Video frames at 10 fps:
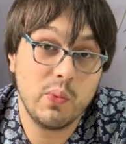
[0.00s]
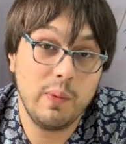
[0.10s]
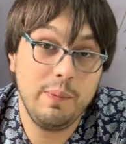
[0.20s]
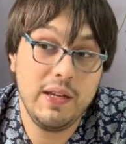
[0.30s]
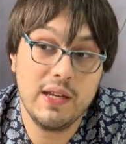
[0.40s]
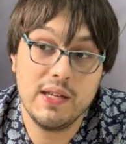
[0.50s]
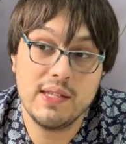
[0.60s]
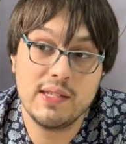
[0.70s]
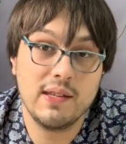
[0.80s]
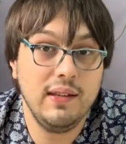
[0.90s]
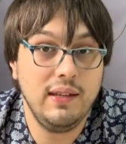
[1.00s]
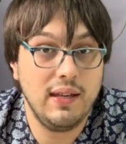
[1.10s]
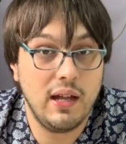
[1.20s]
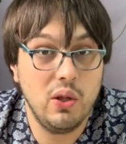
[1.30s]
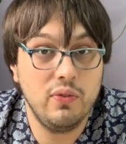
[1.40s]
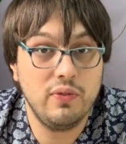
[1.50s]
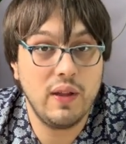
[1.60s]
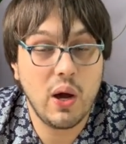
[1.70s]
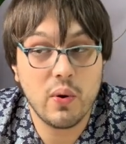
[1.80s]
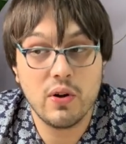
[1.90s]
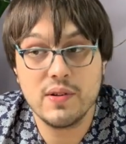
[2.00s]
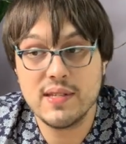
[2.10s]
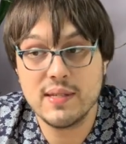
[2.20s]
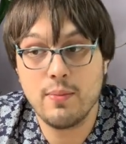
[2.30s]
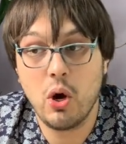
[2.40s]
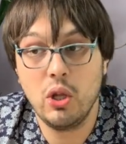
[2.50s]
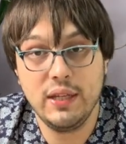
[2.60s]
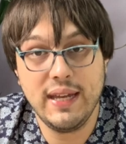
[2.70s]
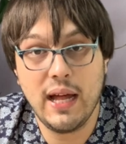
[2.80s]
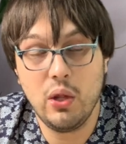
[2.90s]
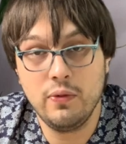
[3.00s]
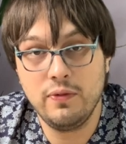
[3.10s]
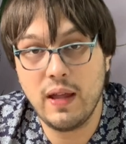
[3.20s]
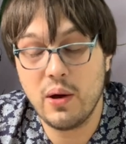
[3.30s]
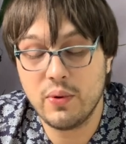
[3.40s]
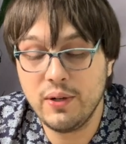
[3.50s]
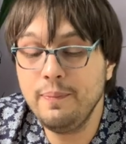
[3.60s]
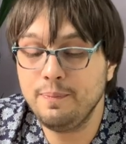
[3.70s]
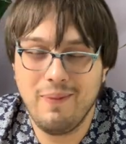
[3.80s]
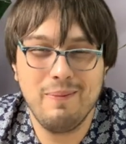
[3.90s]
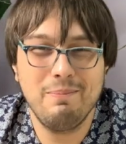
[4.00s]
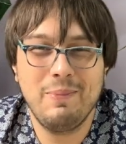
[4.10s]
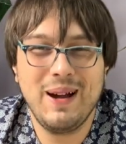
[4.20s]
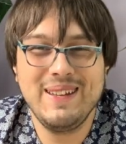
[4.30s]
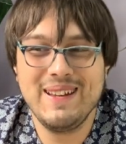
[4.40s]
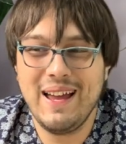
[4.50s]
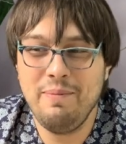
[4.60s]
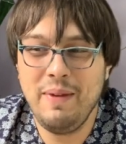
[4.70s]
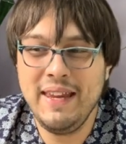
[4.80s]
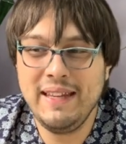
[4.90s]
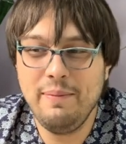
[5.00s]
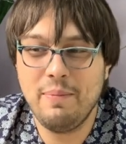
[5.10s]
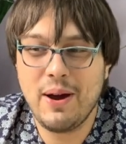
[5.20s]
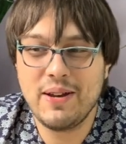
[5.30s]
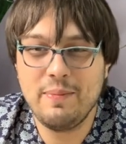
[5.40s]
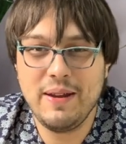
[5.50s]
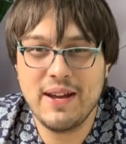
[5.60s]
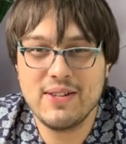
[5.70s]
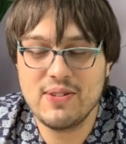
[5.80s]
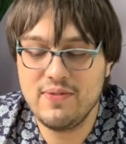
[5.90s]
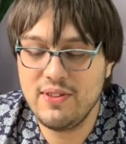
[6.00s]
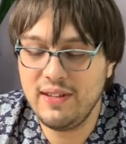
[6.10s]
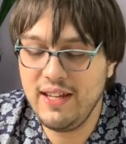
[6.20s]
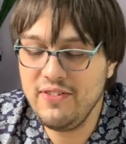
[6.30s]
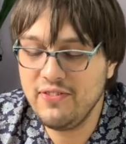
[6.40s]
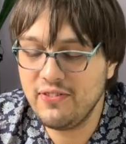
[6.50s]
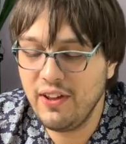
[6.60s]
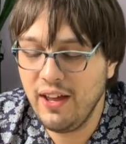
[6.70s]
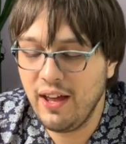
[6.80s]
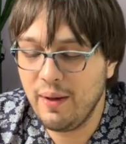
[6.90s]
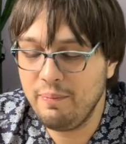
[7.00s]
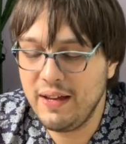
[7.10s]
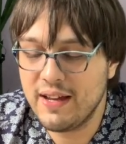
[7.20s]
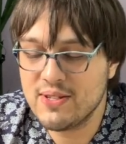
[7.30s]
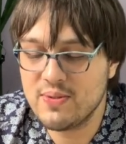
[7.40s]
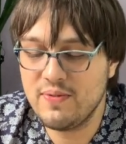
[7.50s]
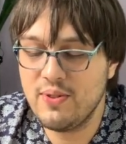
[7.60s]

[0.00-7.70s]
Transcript: will be is yellow flower, small yellow flower. But I mainly bought it because of the leaf, because of